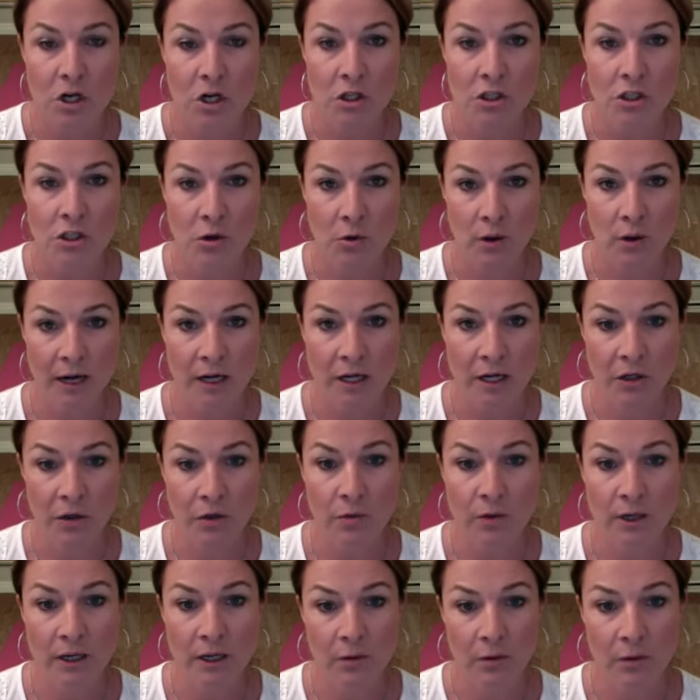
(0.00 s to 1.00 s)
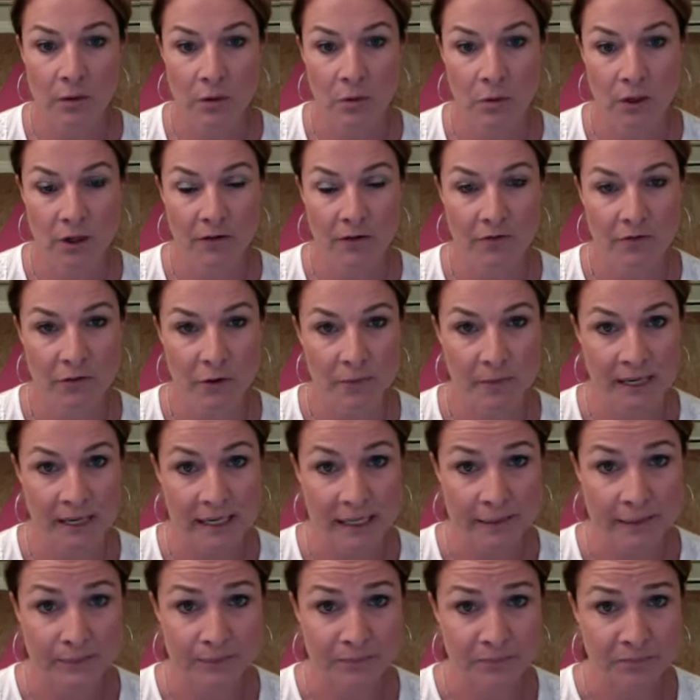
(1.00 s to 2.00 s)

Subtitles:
So I knew it would work for me.